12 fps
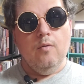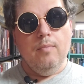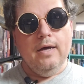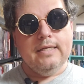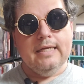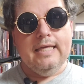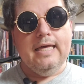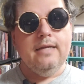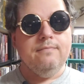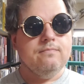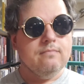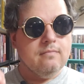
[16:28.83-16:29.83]
But
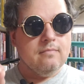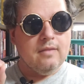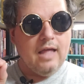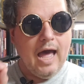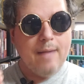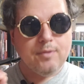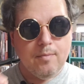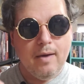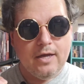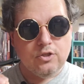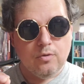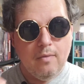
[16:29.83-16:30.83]
again,
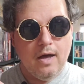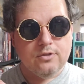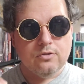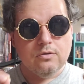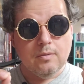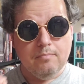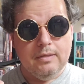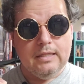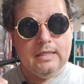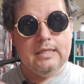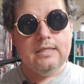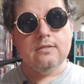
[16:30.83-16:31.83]
optimize your monster's
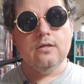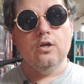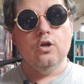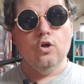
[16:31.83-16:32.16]
abilities,